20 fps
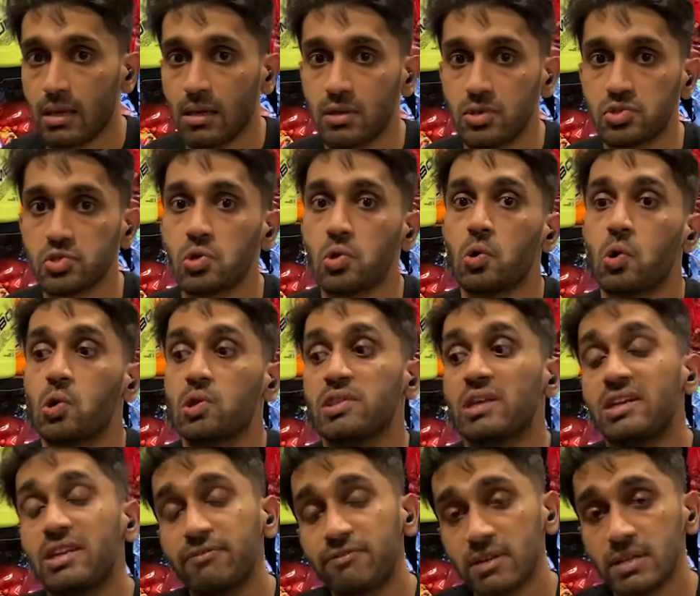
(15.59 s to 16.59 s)
So the
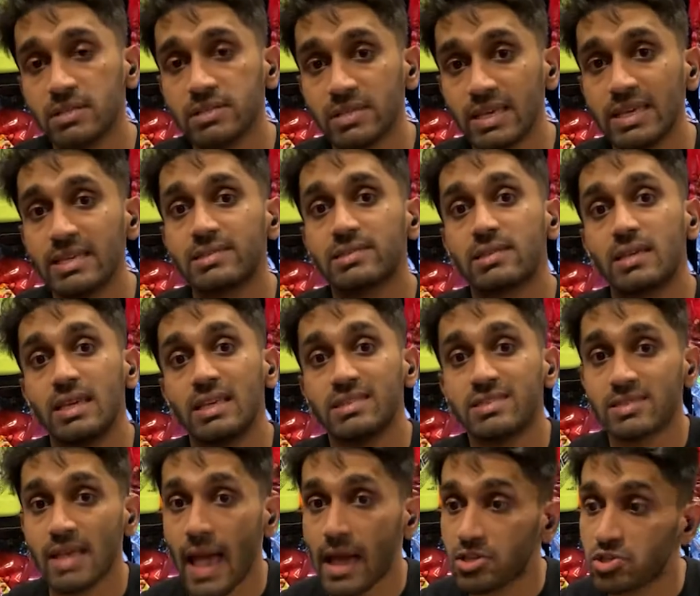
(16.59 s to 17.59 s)
difference is
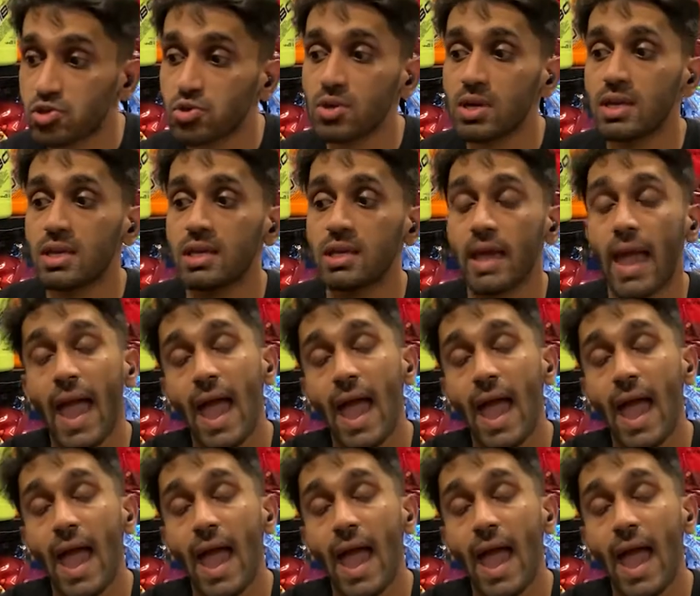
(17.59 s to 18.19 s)
it's actually